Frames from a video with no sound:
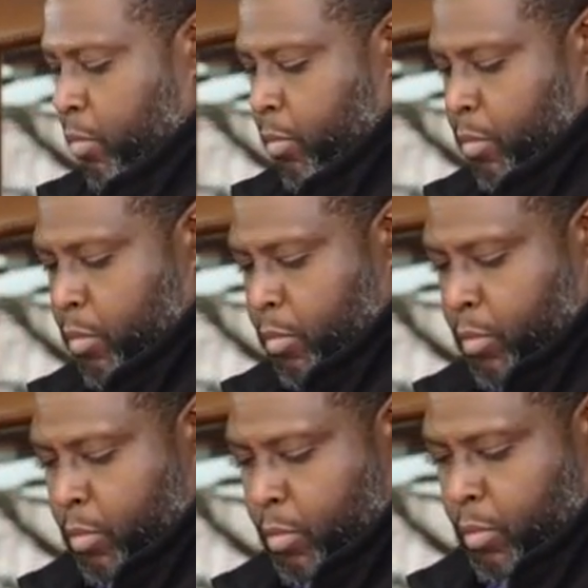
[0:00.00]

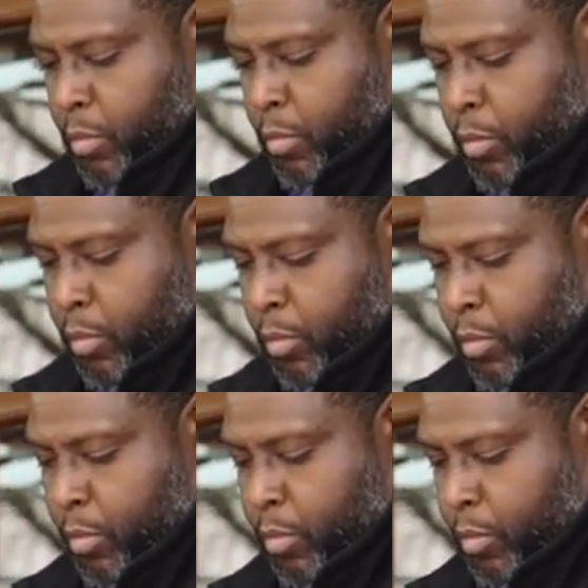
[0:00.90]

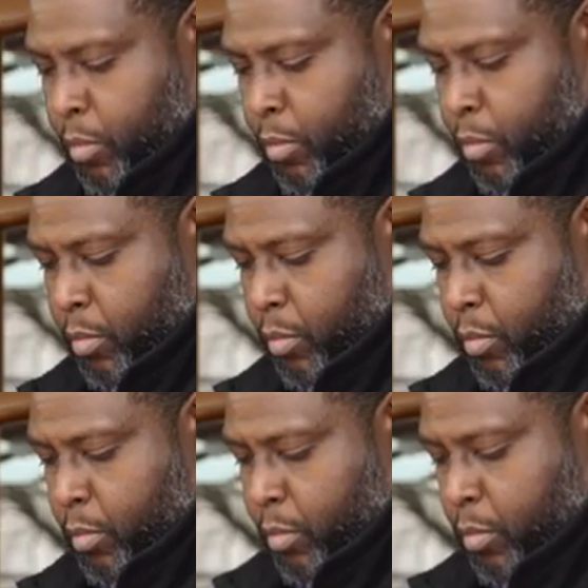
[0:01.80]

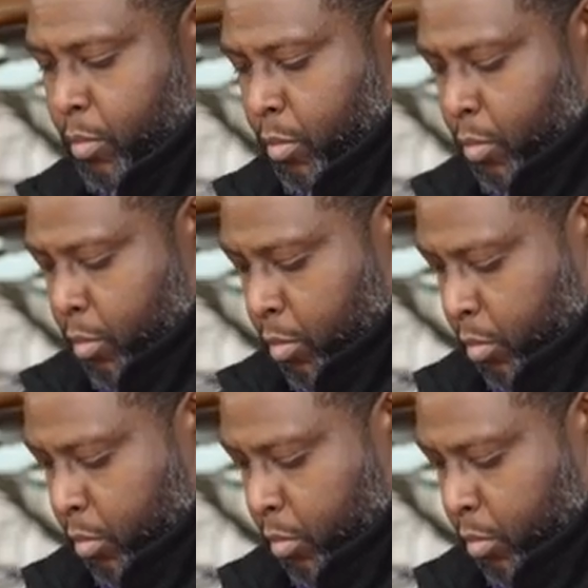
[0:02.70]
(silent)